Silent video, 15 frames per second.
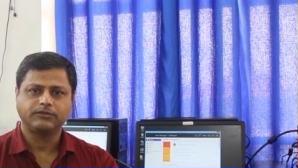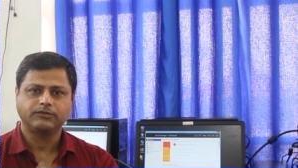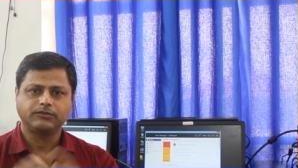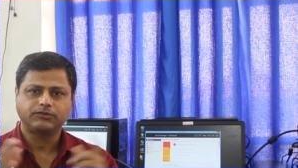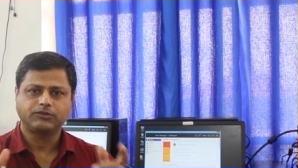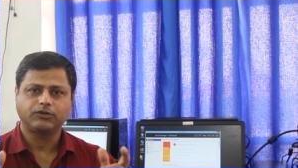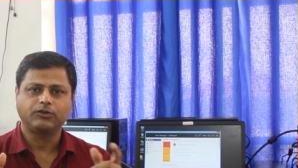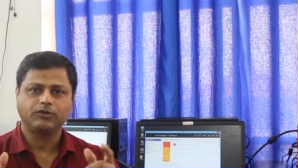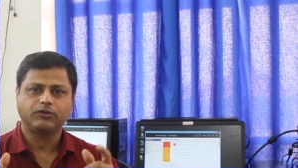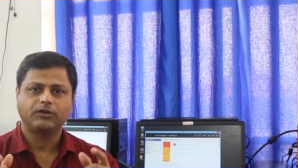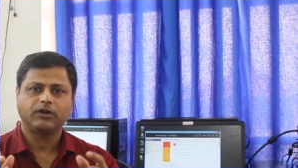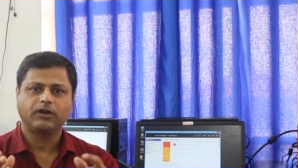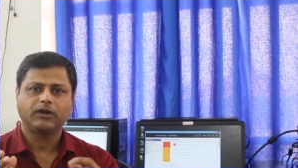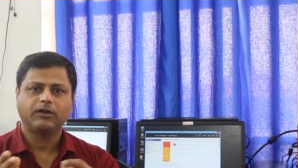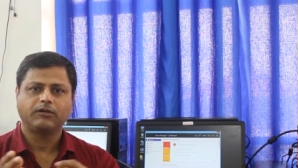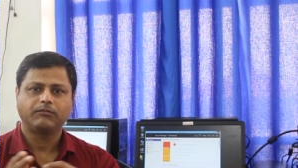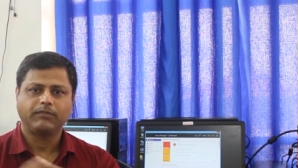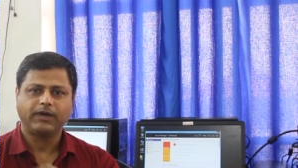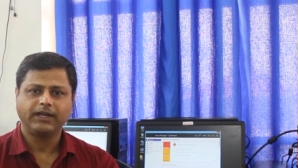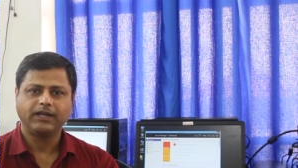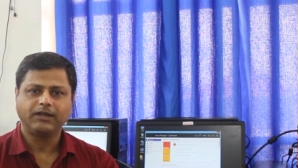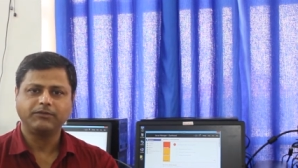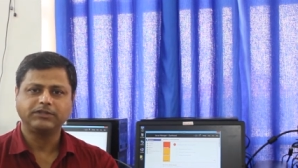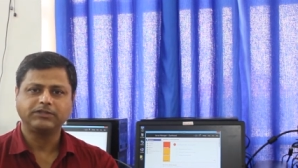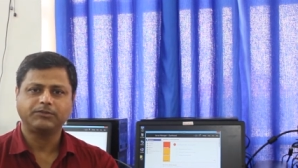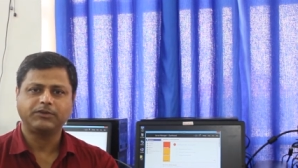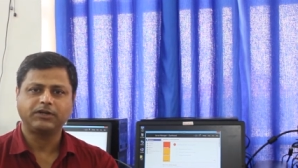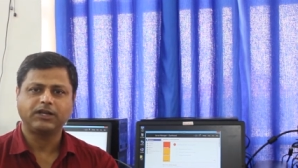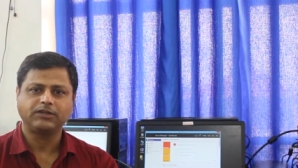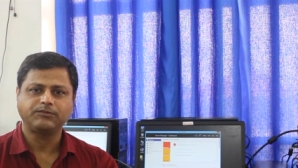So my name is
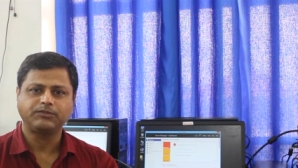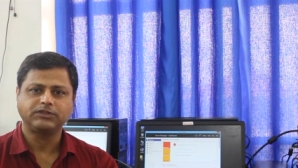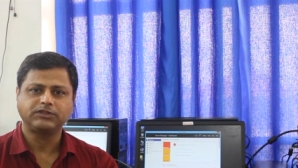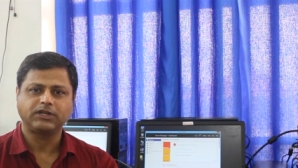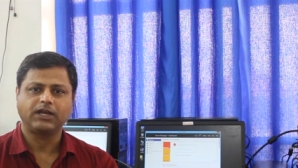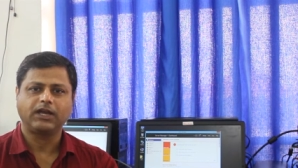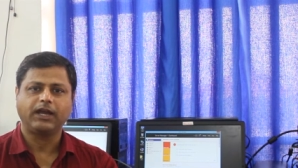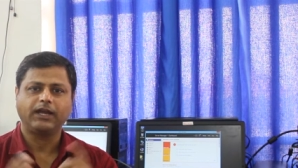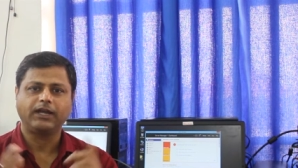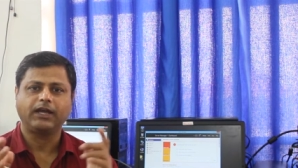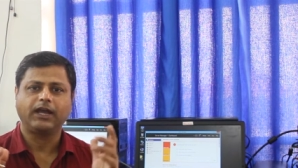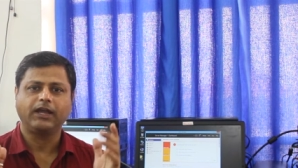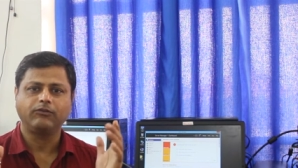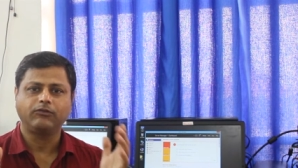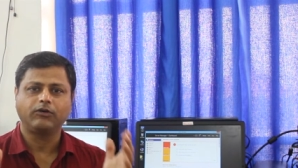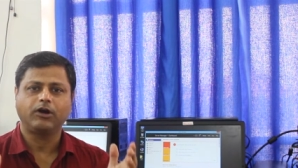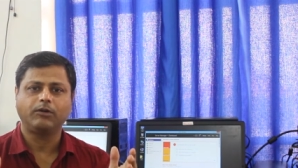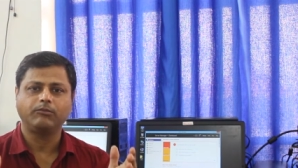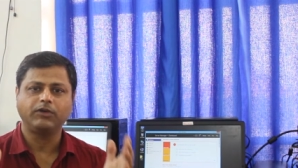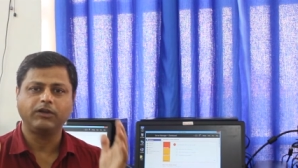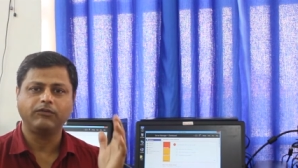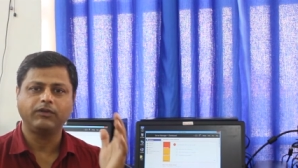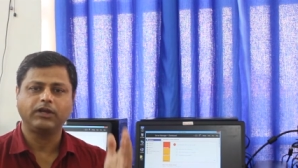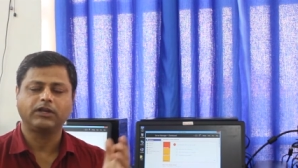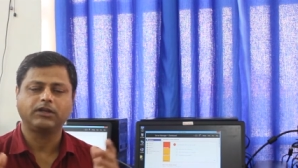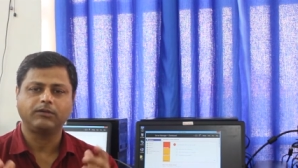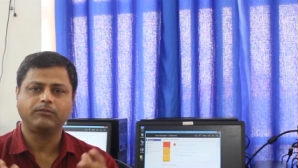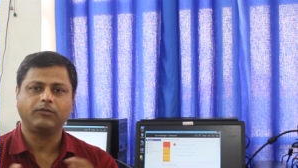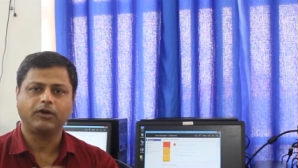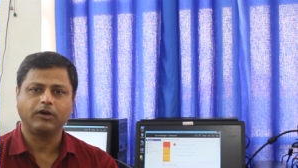Amarnath Mishra and I warmly
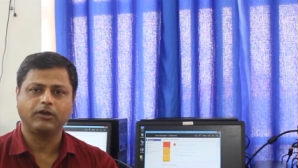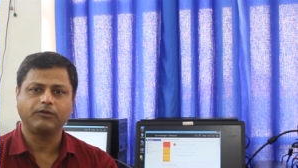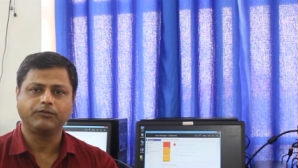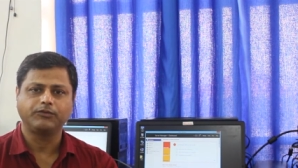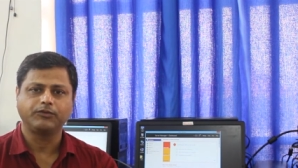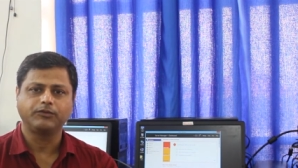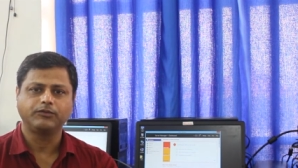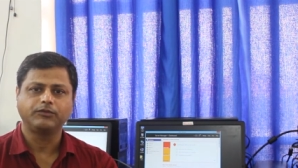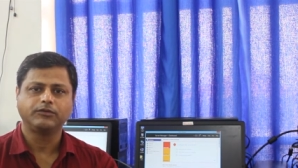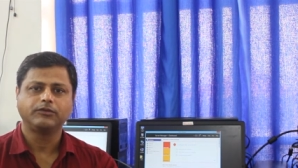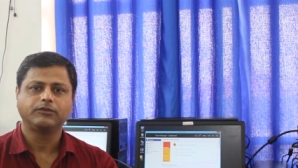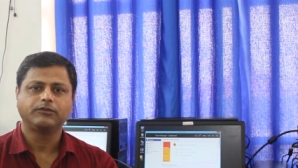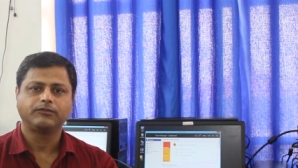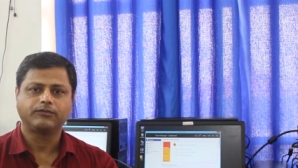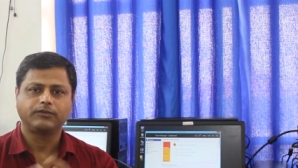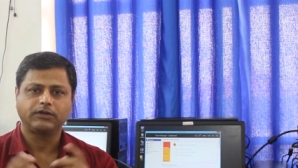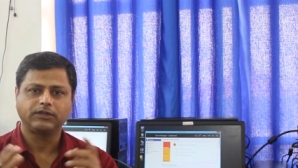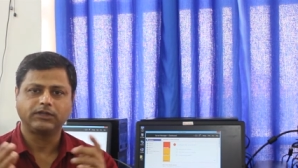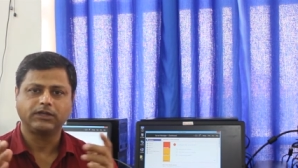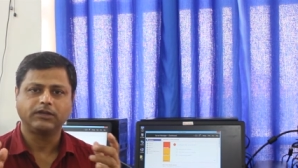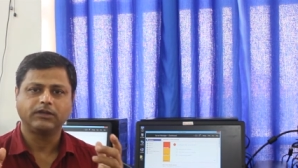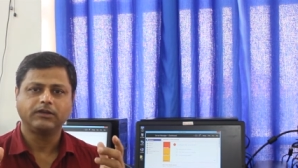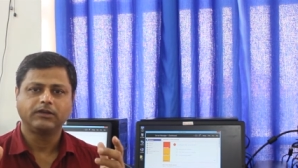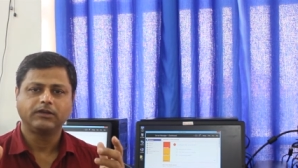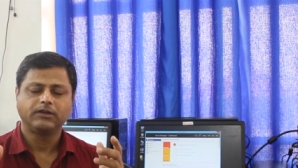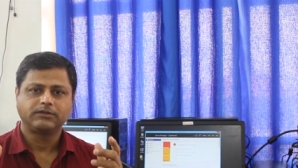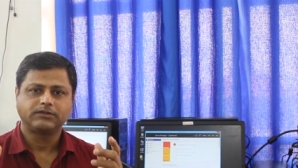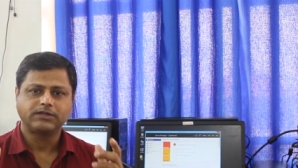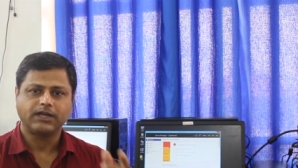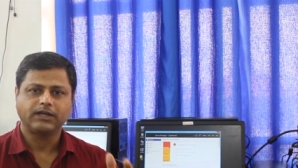welcome all of you for the
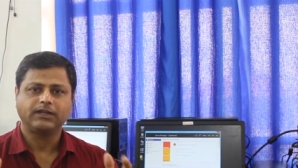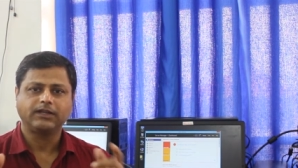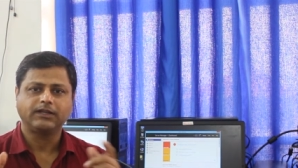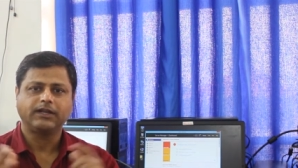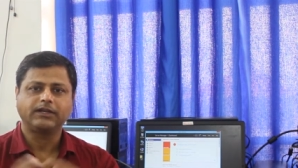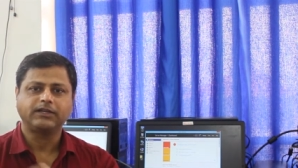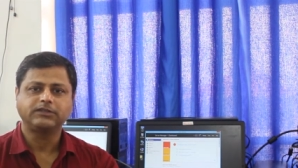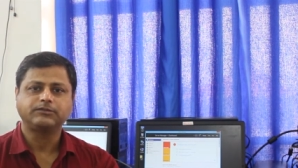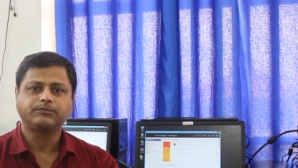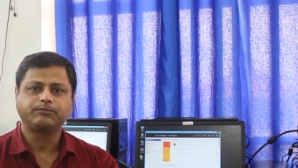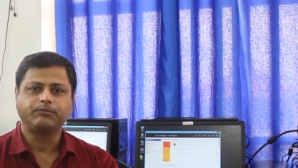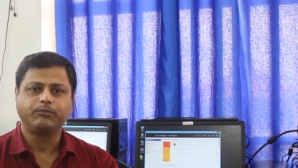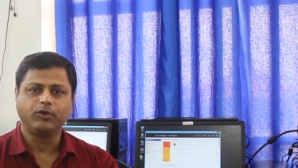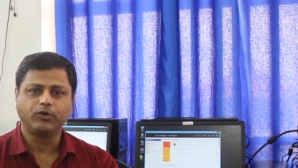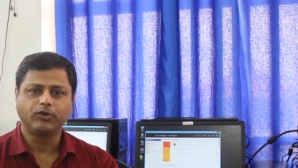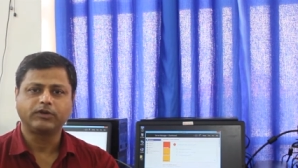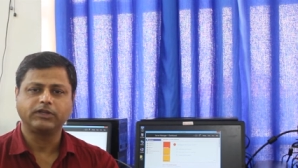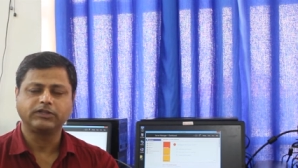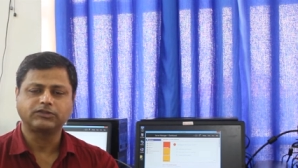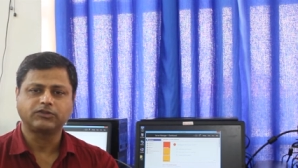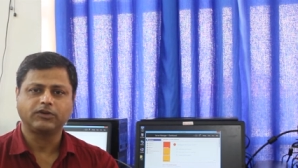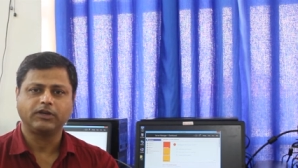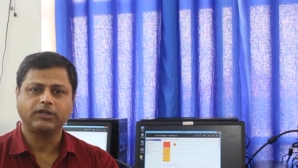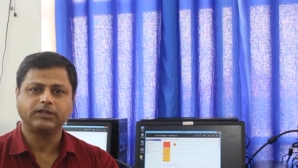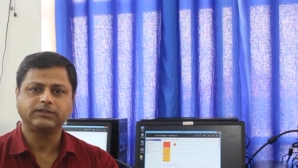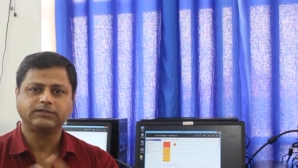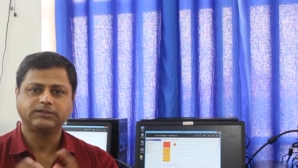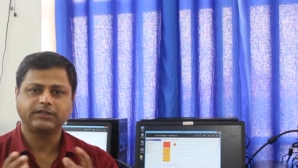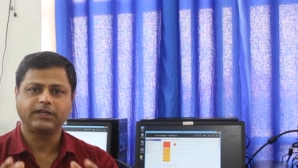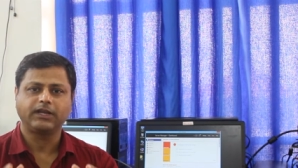channel that is Blue Christ
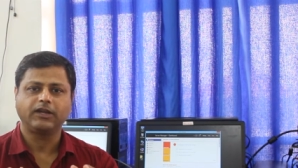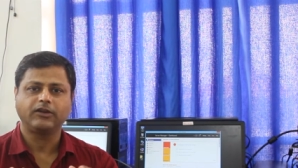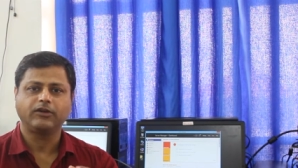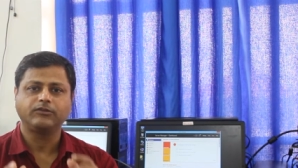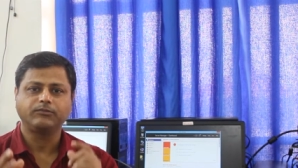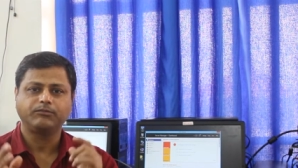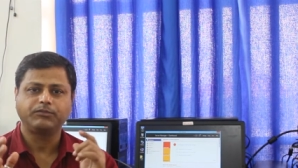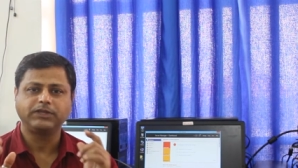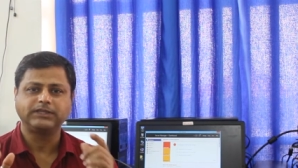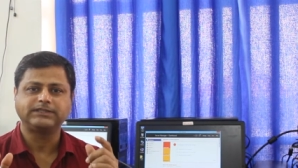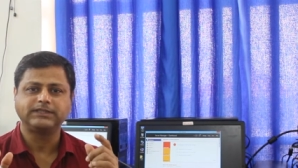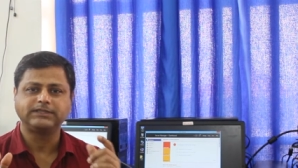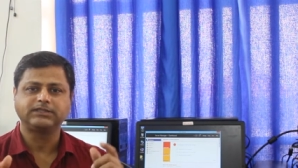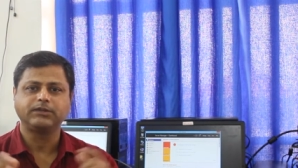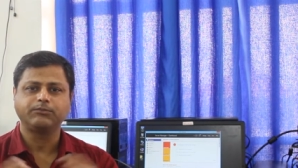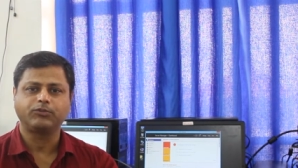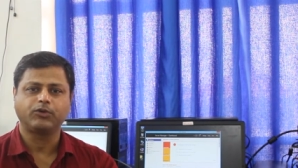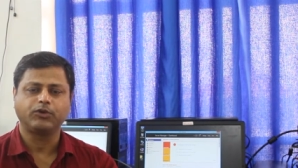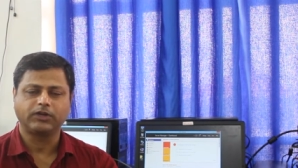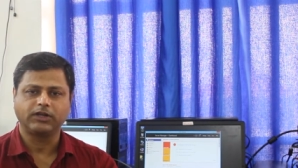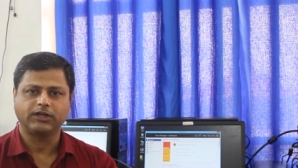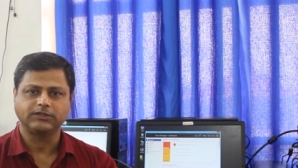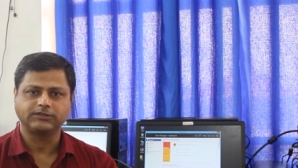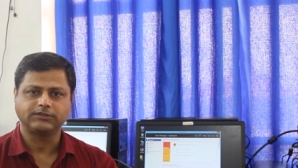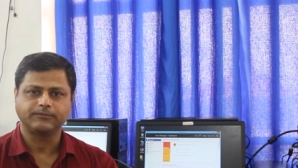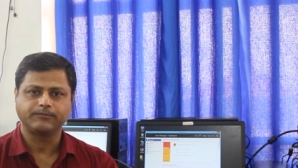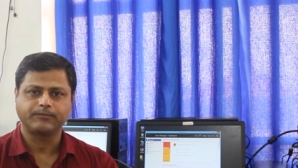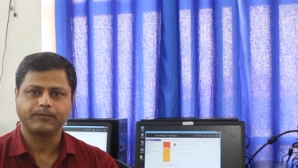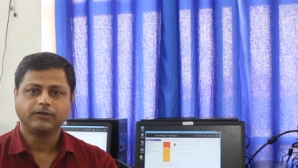College Serial on BCC Broadcast.